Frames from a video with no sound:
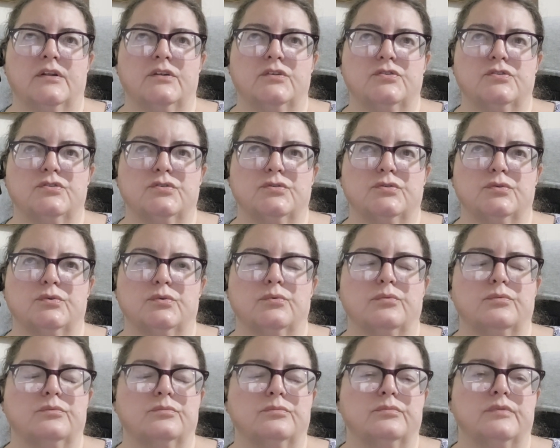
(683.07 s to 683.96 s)
to
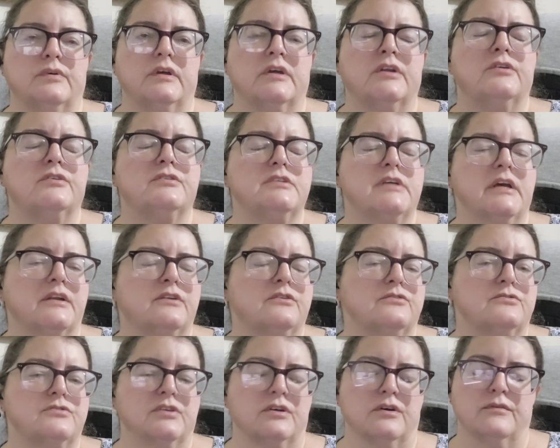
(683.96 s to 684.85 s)
entertain
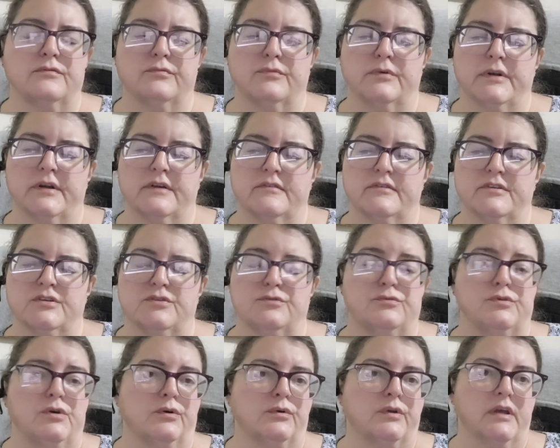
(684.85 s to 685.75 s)
yourself whenever you
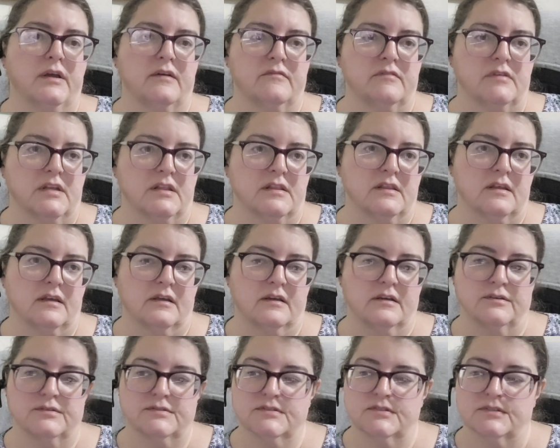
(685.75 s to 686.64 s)
don't have anything
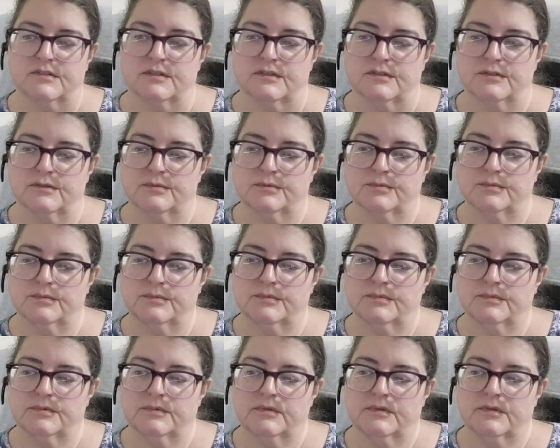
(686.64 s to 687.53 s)
else to do.
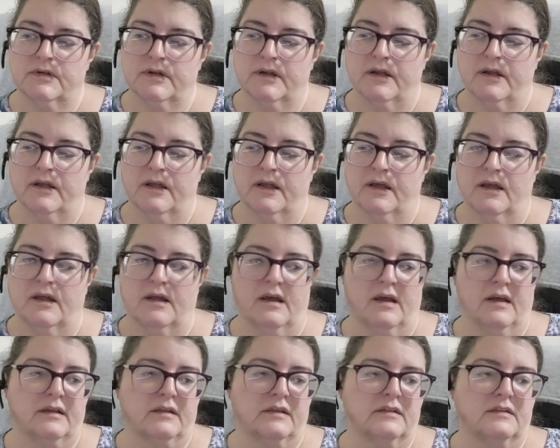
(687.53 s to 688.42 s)

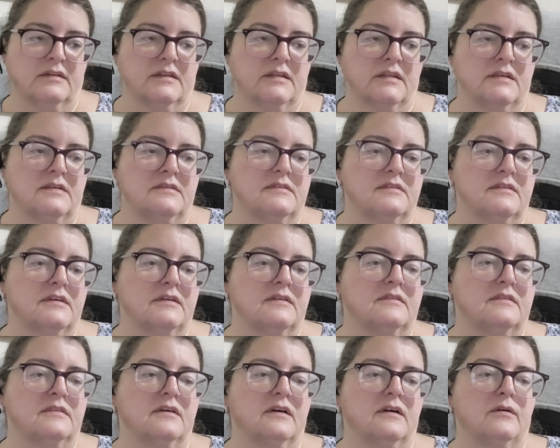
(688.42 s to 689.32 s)
These
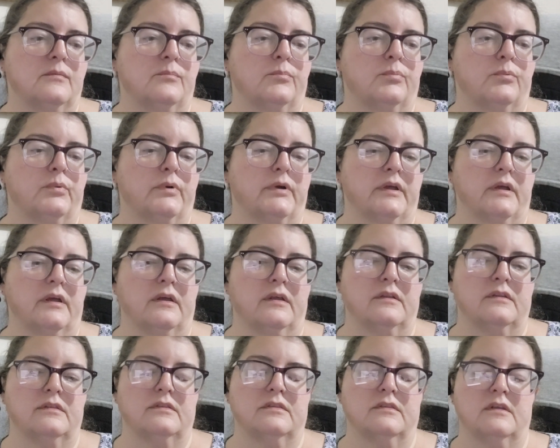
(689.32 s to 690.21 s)
things help
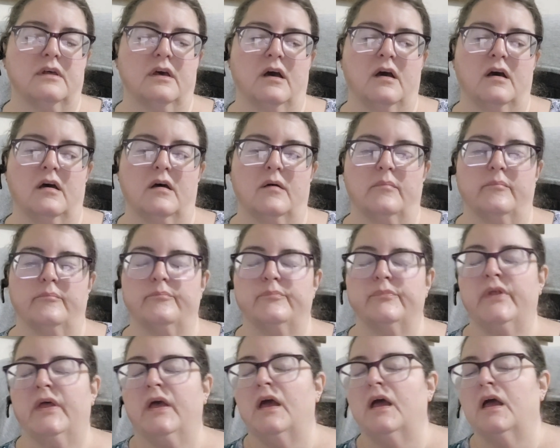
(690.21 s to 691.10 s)
with
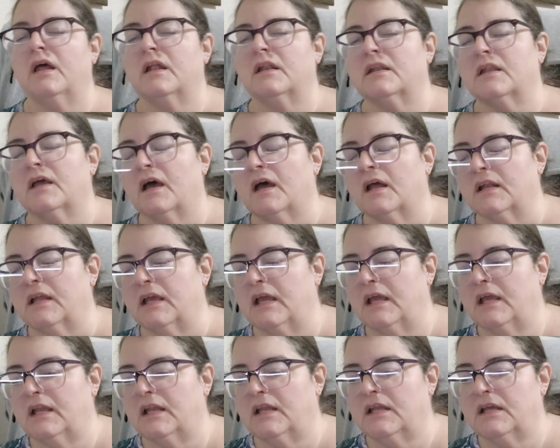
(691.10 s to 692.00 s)
not
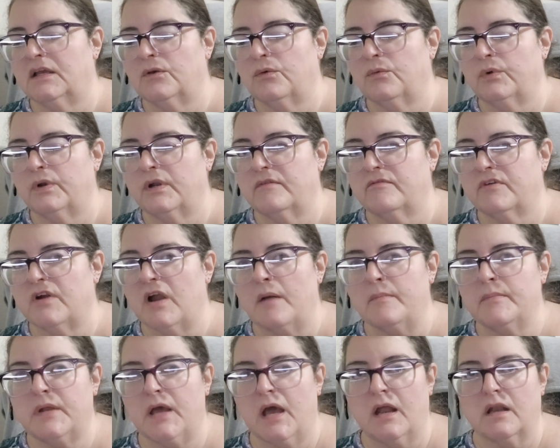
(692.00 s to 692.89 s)
eating whenever
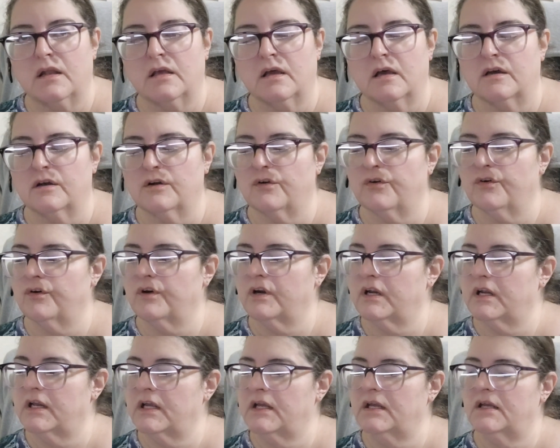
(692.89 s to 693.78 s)
I'm not
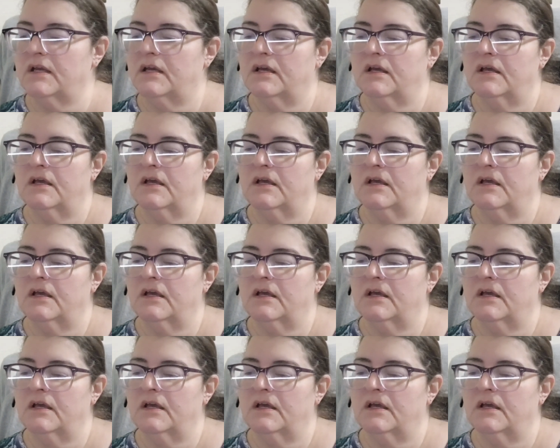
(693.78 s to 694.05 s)
hungry.